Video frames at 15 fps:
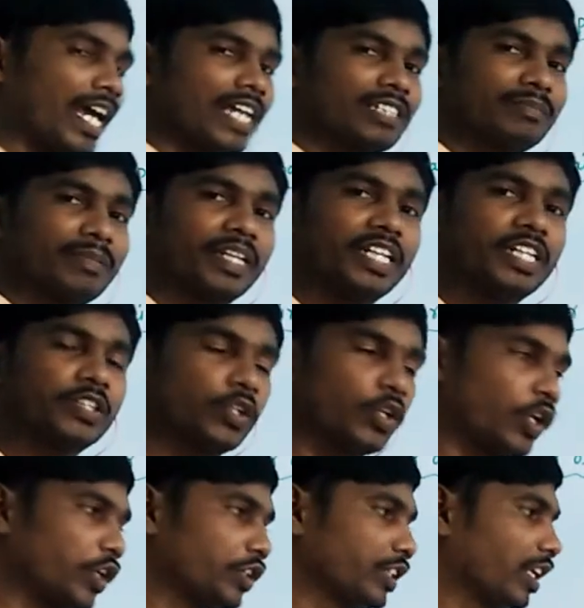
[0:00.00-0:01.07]
has many
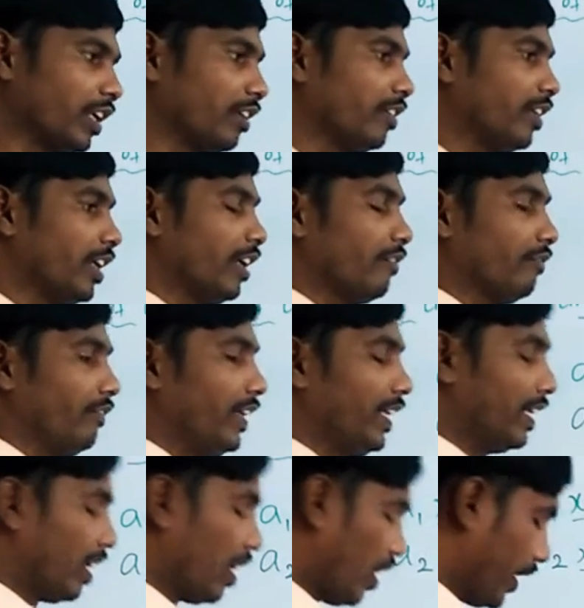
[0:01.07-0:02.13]
solution,
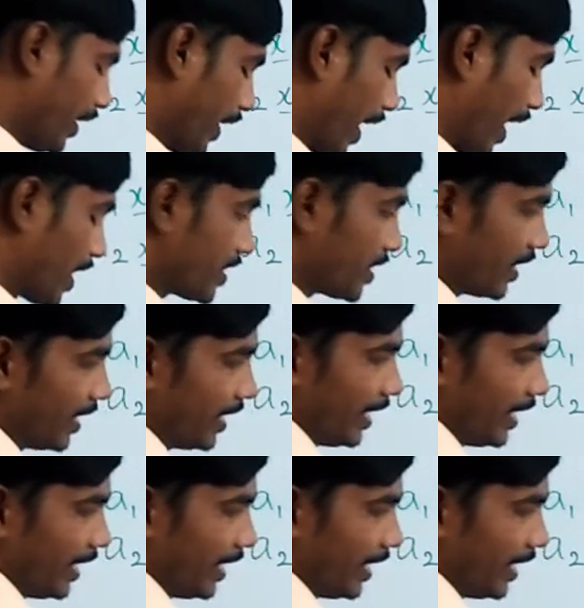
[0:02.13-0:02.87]
we call it as